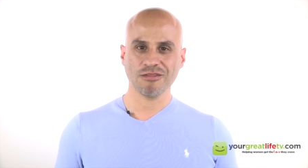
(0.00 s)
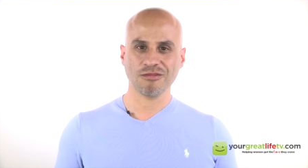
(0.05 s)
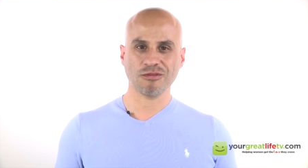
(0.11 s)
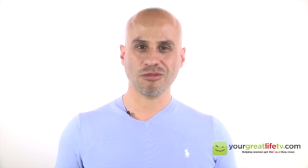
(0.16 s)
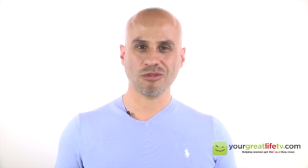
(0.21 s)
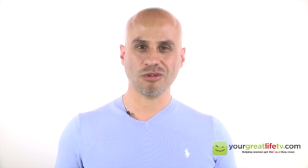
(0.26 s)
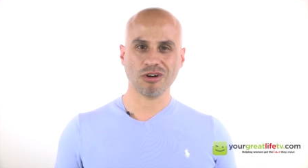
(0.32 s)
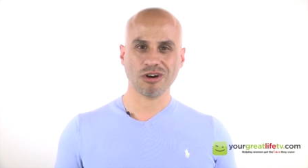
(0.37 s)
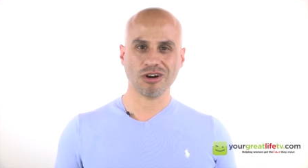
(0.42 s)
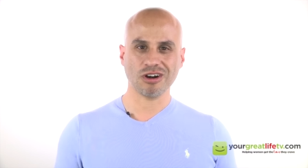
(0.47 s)

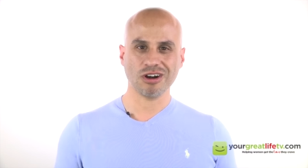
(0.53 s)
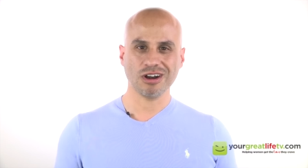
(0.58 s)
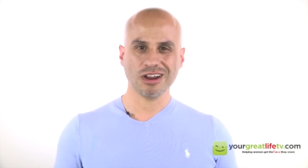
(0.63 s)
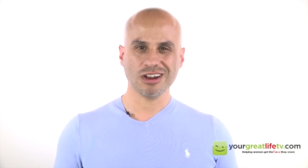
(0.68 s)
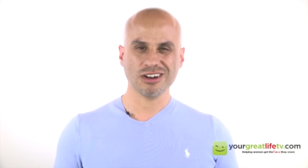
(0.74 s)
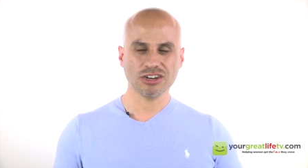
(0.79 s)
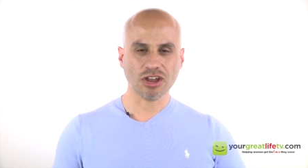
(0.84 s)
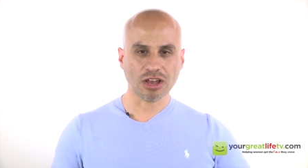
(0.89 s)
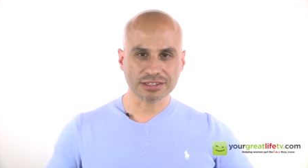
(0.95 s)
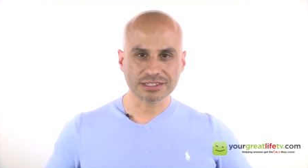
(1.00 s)
for
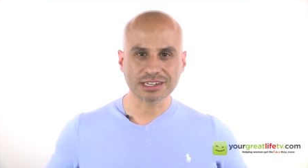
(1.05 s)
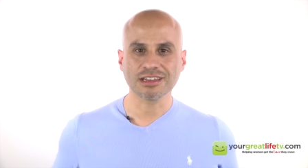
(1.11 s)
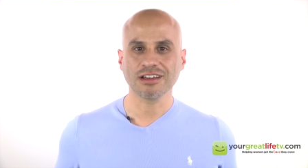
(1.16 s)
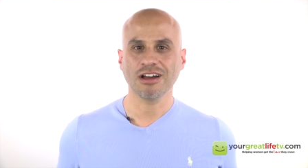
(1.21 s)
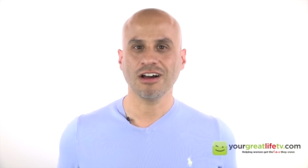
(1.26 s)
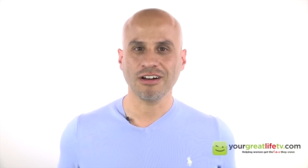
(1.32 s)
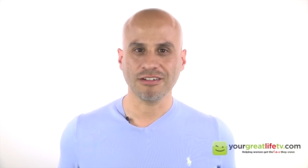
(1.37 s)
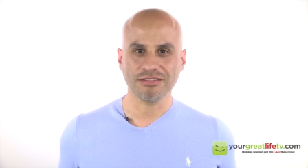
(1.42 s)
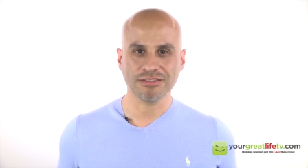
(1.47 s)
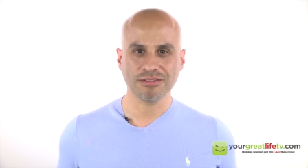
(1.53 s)
dusting
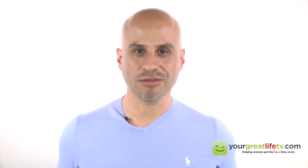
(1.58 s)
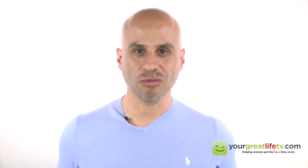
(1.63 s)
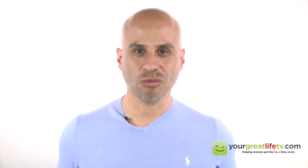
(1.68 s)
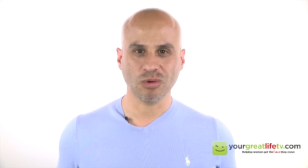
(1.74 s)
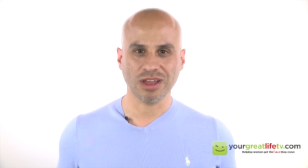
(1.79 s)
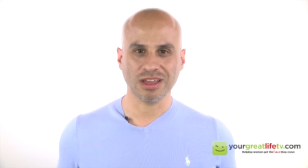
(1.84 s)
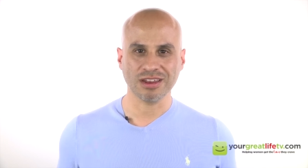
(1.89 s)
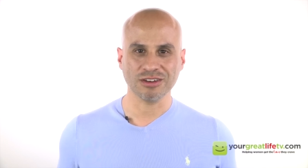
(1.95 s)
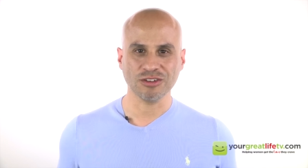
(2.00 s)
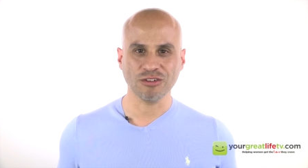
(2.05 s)
off
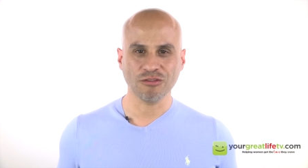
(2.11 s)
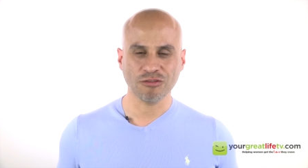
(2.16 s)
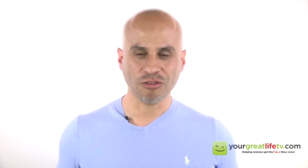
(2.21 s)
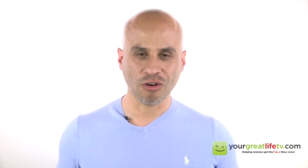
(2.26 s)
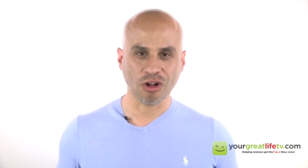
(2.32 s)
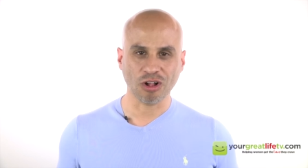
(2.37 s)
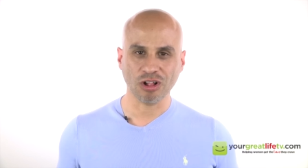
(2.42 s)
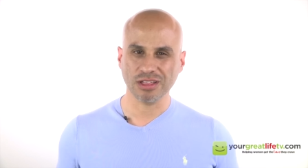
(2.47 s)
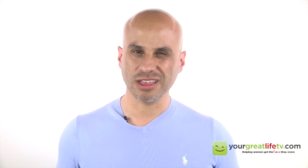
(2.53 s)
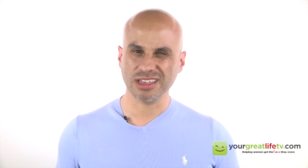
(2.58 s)
when you
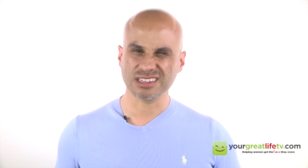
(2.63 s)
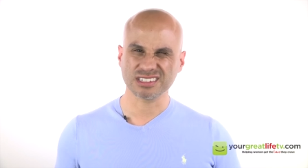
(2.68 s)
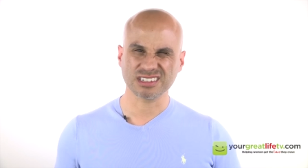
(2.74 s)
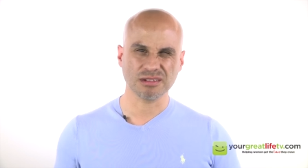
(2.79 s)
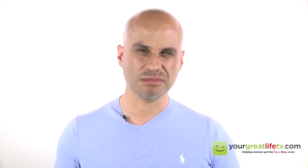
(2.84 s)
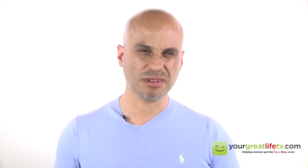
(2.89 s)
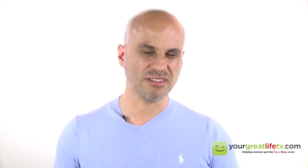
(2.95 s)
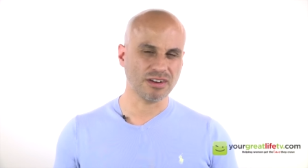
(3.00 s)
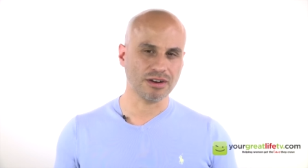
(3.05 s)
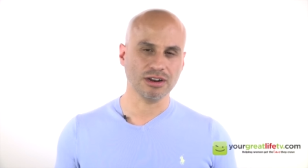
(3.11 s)
fall is
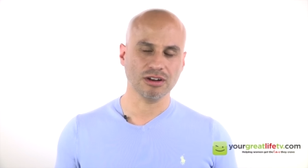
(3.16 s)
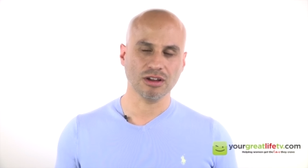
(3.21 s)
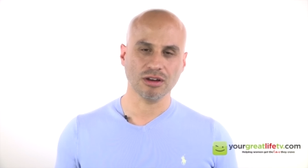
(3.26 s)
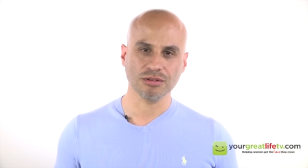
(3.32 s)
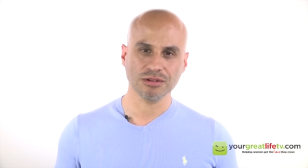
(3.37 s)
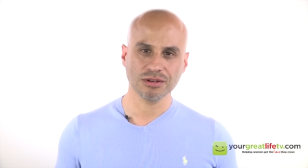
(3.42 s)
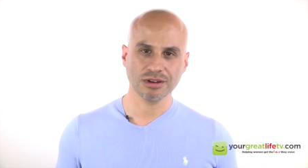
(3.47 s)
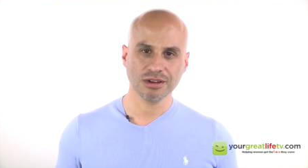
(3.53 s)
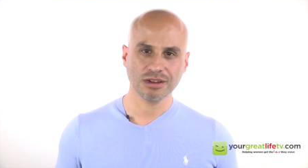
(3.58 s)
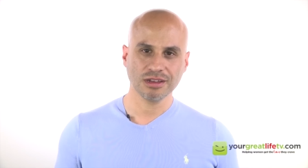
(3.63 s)
going to be very
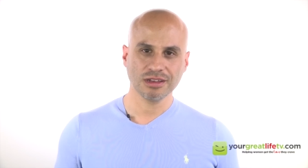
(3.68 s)
low.